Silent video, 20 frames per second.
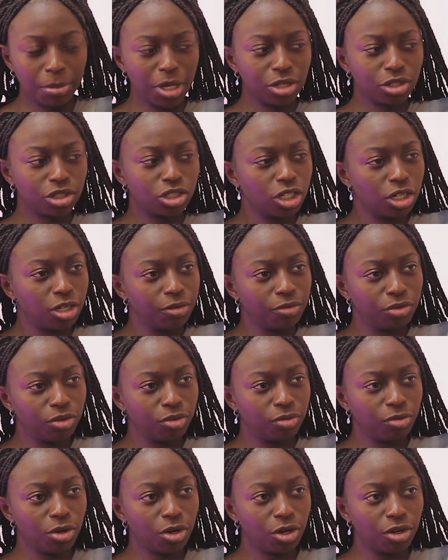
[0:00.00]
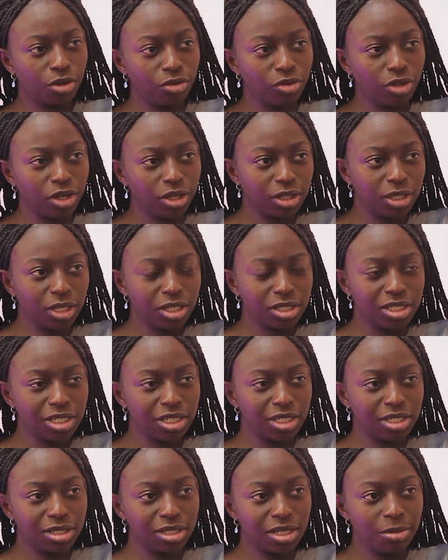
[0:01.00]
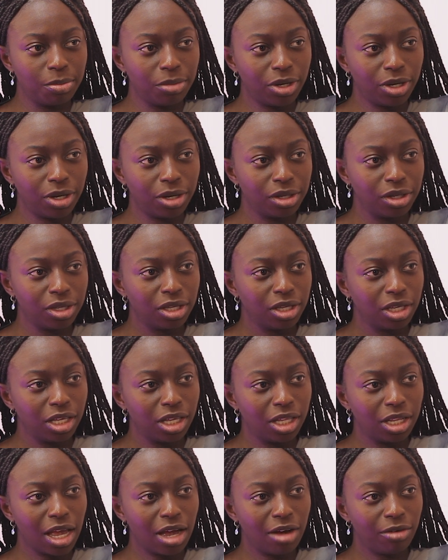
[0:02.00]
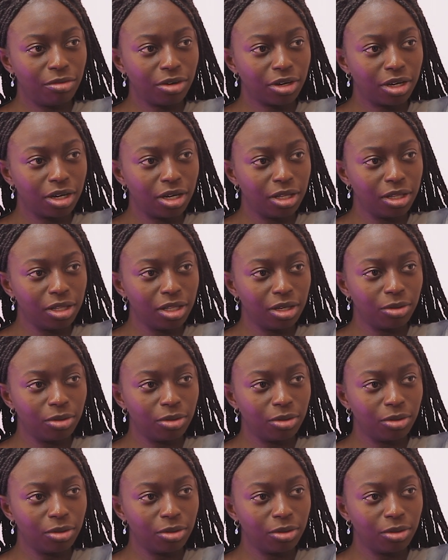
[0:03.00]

I'm not sure if you've heard of, like, Detsi Desemba no. in Africa.